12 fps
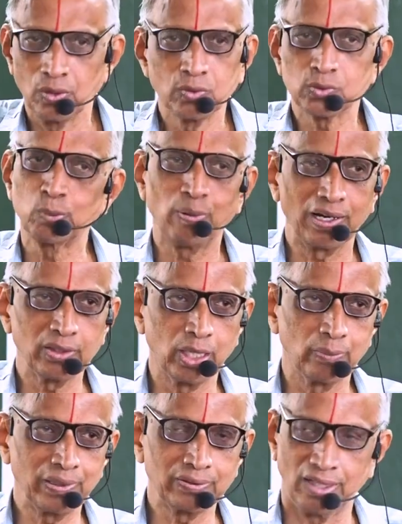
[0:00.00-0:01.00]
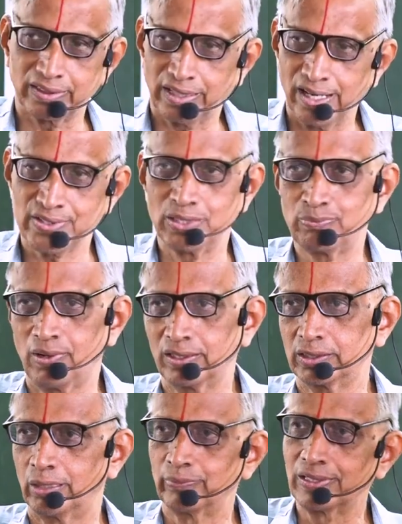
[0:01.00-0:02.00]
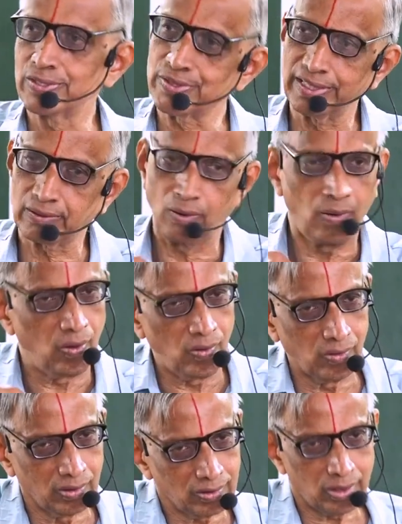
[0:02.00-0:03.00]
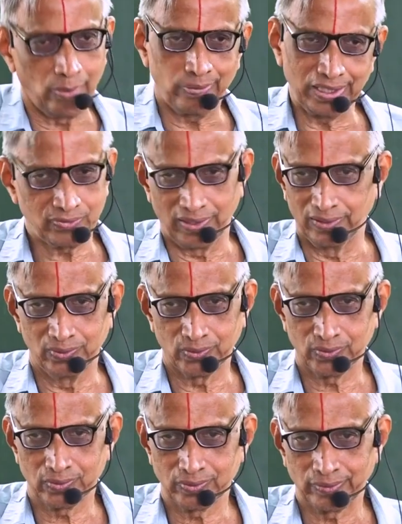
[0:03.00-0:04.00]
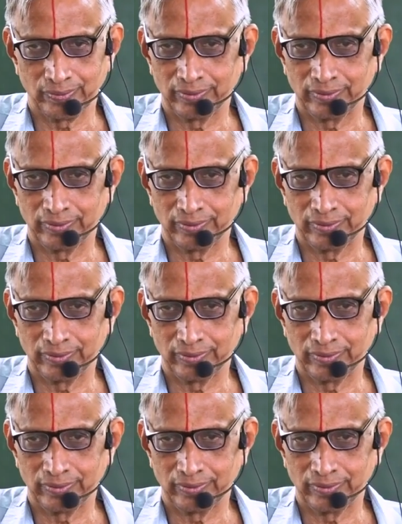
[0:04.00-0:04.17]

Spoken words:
So polynomial, non-constant polynomials take all complex values.